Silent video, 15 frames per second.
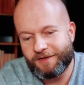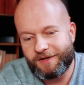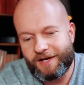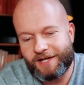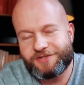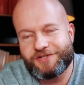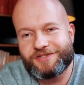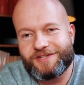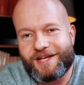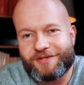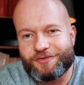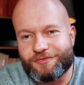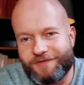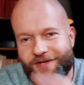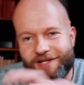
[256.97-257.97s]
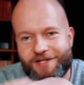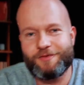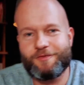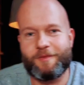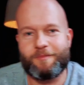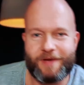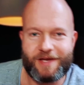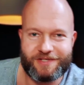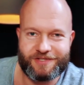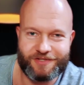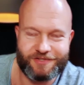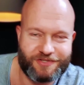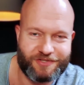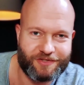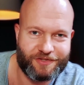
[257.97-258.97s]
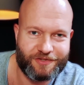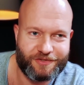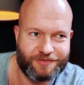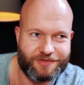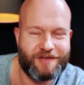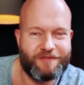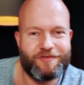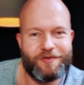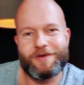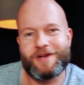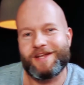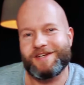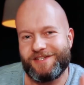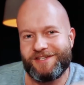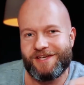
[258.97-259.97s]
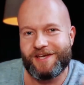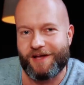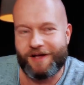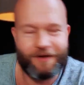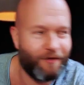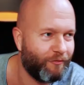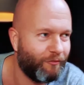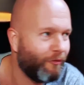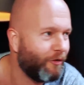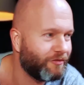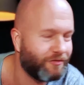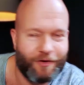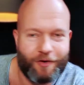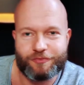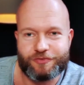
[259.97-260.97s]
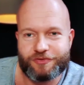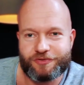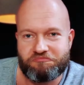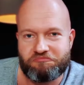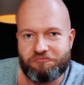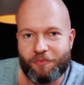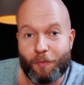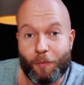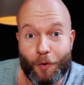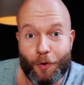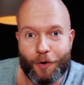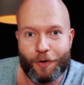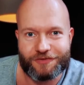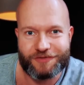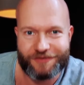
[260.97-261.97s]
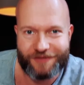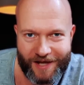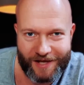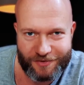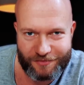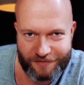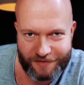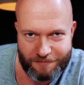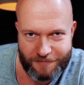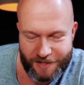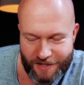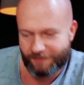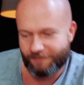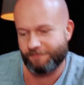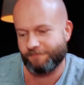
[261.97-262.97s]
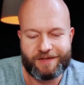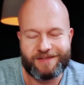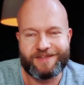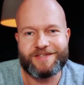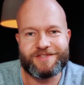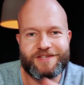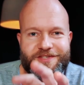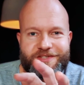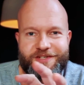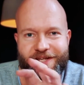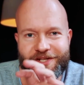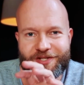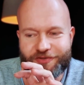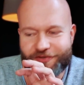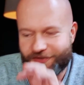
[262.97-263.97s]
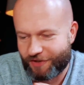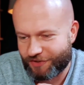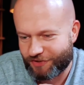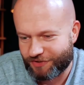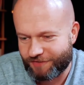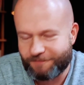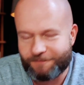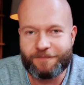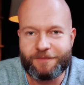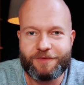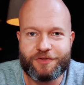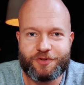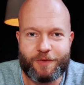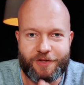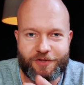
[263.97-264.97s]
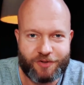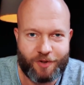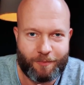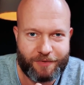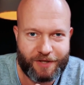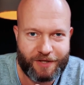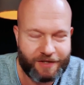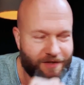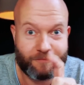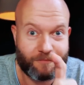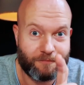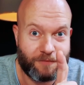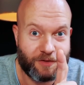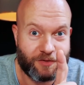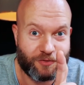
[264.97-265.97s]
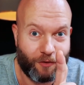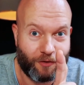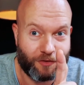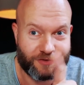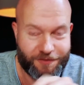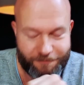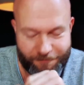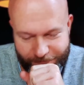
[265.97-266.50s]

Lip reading: I'd just like to read you a passage to give you an idea of what those words actually mean. This is an introduction to a topic, meteorology.